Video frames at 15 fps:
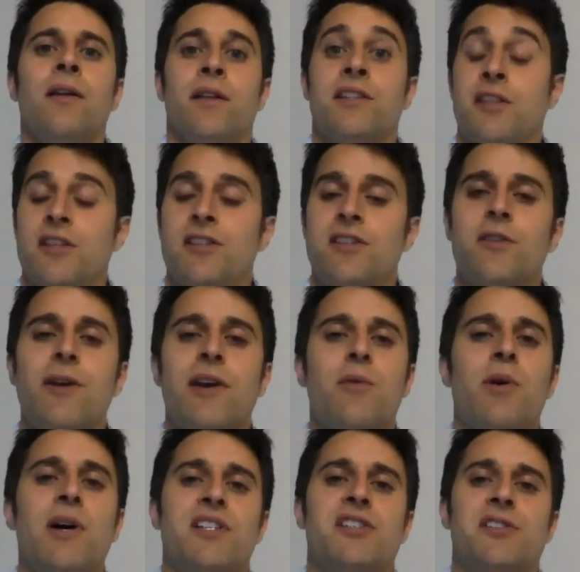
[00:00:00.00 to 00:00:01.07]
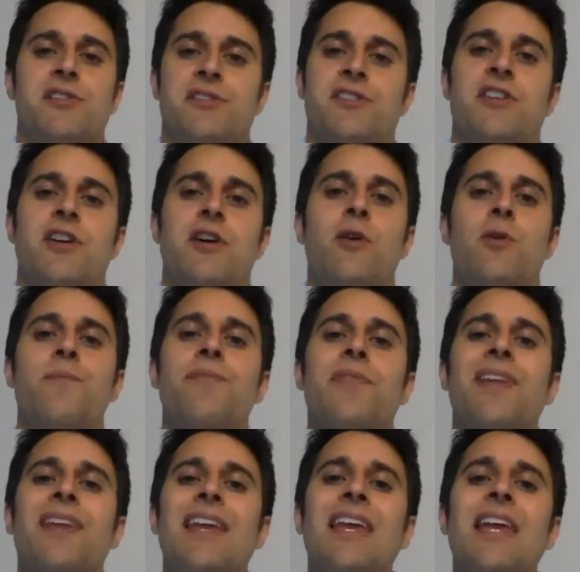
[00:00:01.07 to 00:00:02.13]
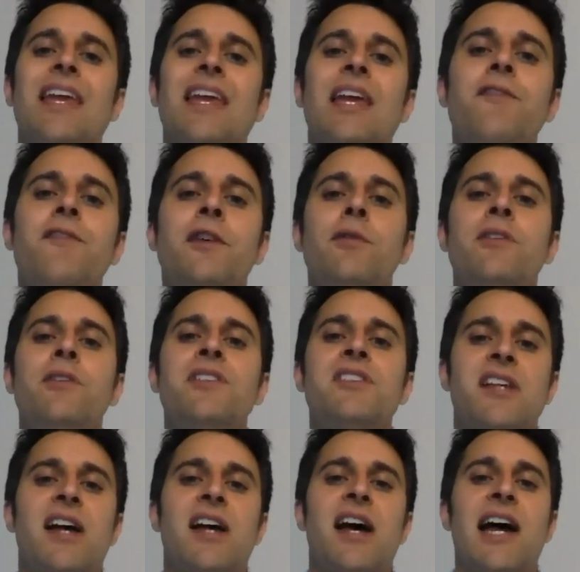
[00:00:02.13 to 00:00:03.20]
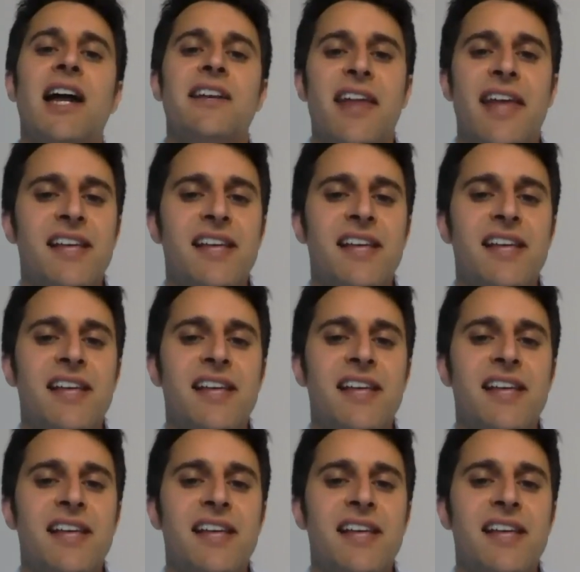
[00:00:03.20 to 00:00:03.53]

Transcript: That's a great question. So if you decide